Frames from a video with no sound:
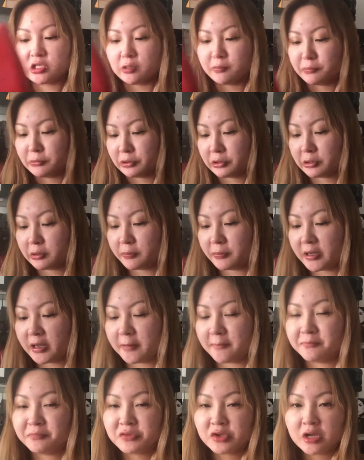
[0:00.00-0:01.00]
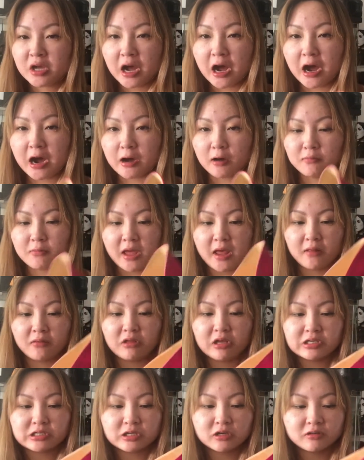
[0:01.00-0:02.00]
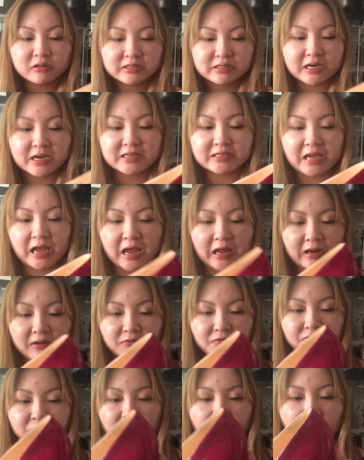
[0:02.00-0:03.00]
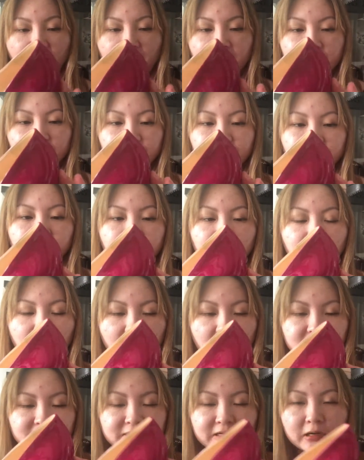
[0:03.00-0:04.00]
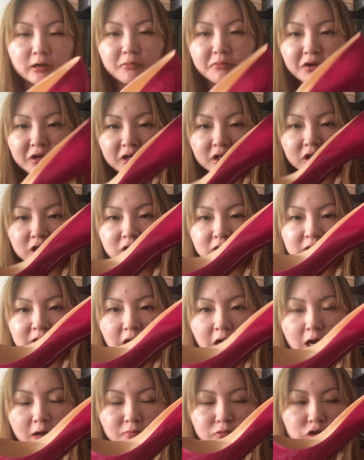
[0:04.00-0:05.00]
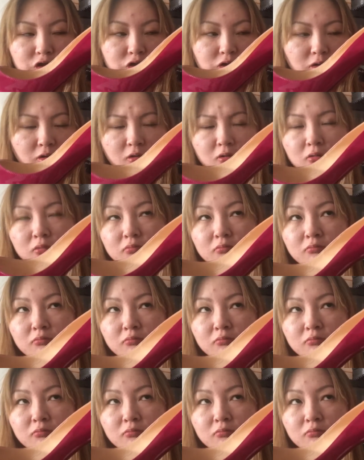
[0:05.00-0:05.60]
up a little bit. And these are the size 85 centimeters or